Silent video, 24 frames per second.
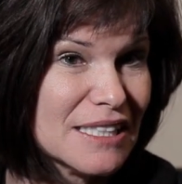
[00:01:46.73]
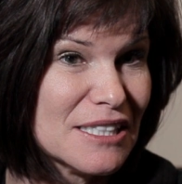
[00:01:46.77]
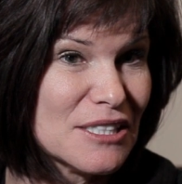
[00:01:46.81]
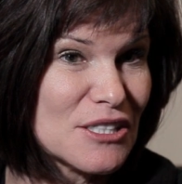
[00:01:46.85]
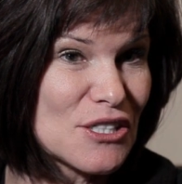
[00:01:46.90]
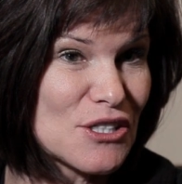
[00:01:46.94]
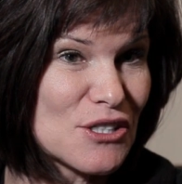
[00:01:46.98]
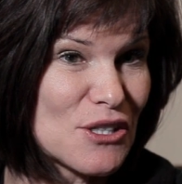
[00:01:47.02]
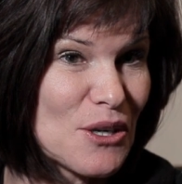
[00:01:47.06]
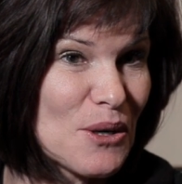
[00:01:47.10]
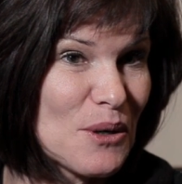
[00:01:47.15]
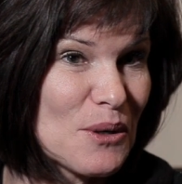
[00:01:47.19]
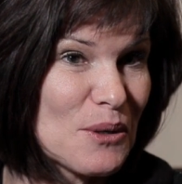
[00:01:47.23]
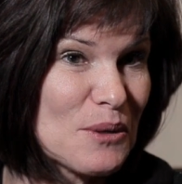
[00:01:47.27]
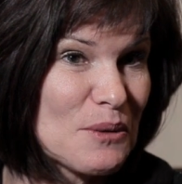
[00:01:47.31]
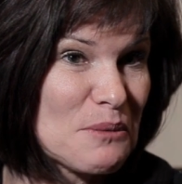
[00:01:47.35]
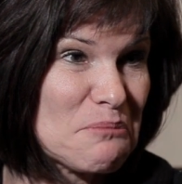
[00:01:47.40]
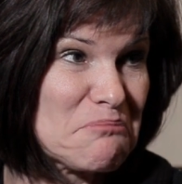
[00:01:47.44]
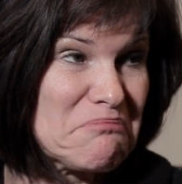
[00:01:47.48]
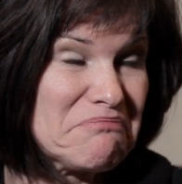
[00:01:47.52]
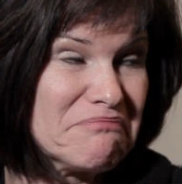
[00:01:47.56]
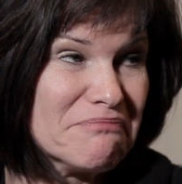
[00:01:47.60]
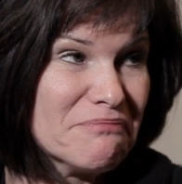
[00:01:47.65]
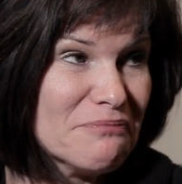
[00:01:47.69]

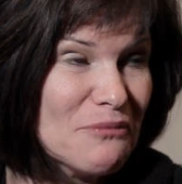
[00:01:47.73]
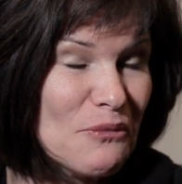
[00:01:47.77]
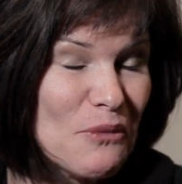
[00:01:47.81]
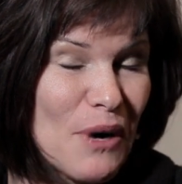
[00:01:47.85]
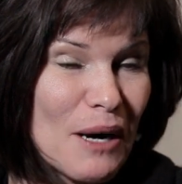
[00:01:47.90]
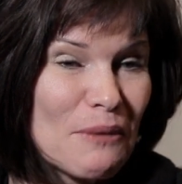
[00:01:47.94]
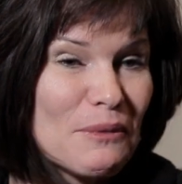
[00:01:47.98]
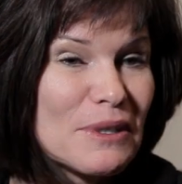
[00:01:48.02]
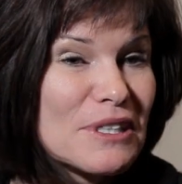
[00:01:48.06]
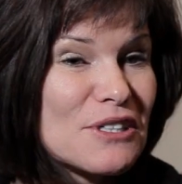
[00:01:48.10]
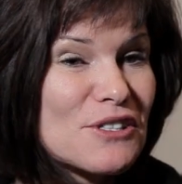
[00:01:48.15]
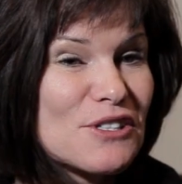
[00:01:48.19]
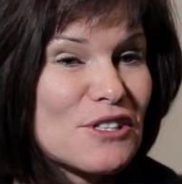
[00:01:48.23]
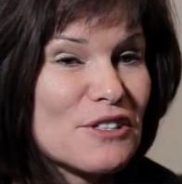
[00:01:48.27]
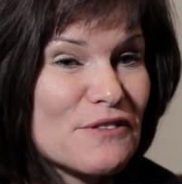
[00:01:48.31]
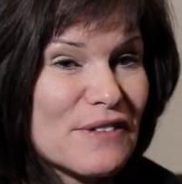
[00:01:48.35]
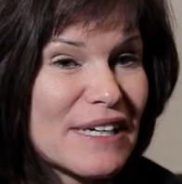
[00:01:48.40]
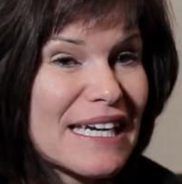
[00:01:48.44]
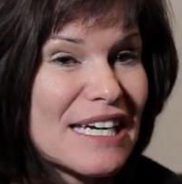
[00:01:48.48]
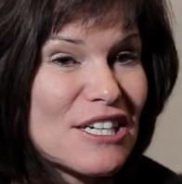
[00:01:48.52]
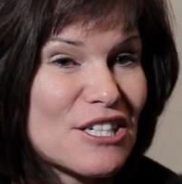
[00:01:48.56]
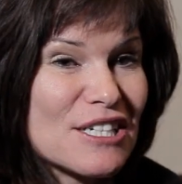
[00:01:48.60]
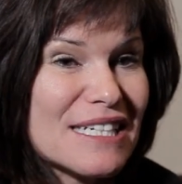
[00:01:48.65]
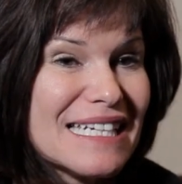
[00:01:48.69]
So what would a
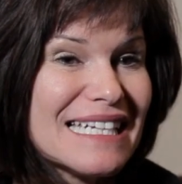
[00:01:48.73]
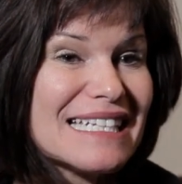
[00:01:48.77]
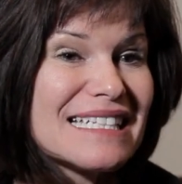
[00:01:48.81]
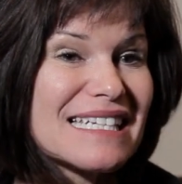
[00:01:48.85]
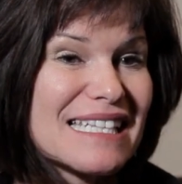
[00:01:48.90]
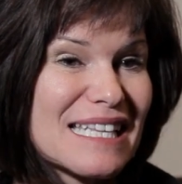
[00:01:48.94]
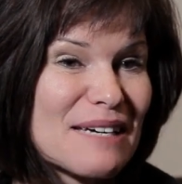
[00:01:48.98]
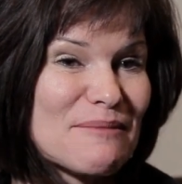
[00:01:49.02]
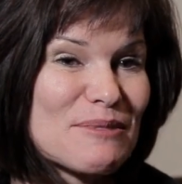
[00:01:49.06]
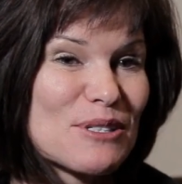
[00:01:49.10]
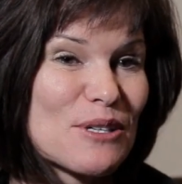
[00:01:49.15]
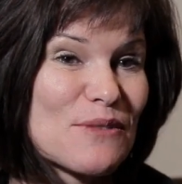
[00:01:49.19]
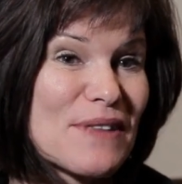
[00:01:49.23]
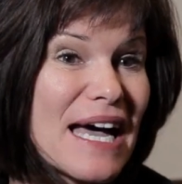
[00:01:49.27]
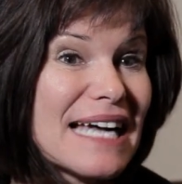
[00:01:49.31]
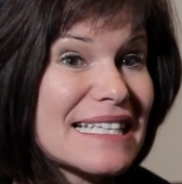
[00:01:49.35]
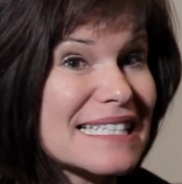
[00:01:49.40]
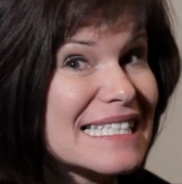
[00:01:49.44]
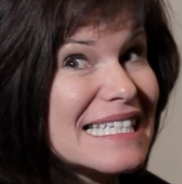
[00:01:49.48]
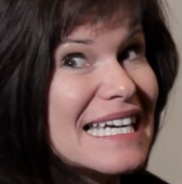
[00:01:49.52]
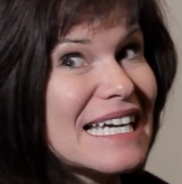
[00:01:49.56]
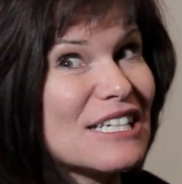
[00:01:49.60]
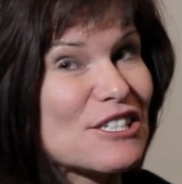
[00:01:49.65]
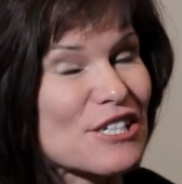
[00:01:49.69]
certification need to them? So
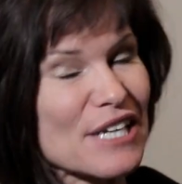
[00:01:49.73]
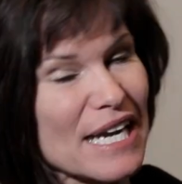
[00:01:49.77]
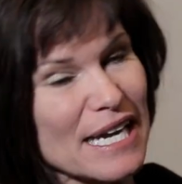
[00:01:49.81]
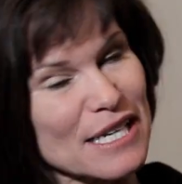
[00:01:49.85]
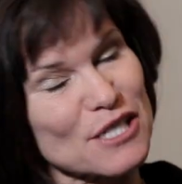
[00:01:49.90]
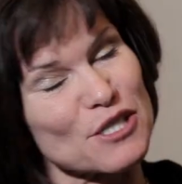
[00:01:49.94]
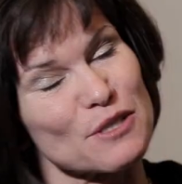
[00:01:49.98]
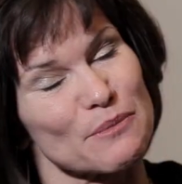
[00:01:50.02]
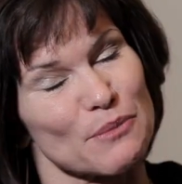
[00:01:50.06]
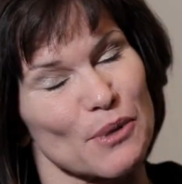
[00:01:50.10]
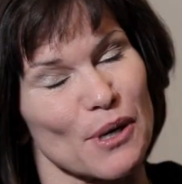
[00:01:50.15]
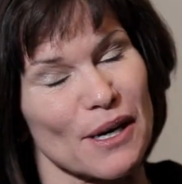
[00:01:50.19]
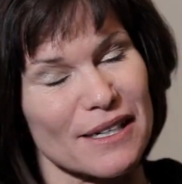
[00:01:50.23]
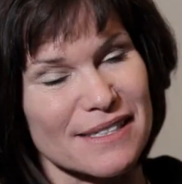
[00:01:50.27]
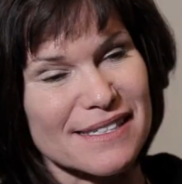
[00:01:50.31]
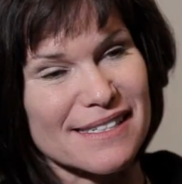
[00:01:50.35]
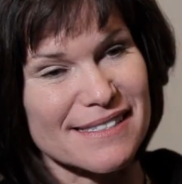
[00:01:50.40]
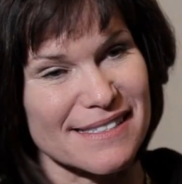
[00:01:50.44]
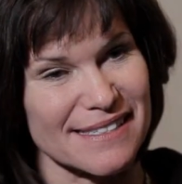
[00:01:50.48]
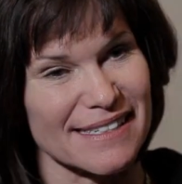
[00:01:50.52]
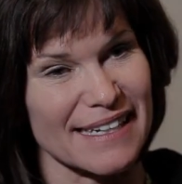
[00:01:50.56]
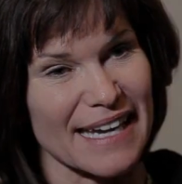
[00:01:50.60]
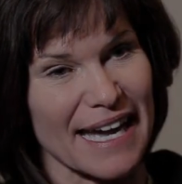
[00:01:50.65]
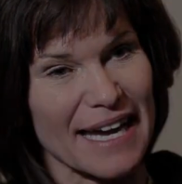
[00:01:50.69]
that's the education
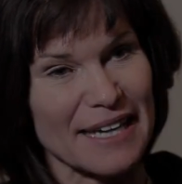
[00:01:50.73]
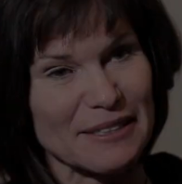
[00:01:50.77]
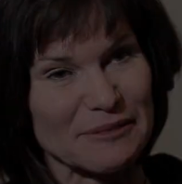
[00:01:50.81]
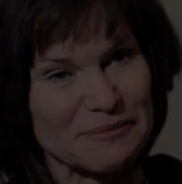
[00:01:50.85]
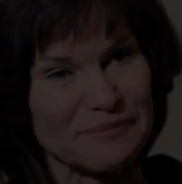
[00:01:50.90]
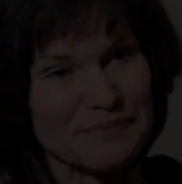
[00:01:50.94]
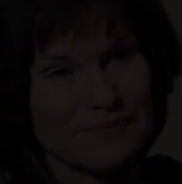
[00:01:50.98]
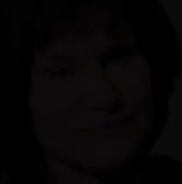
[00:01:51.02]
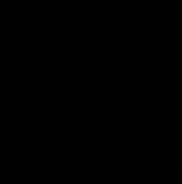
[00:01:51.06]
process again.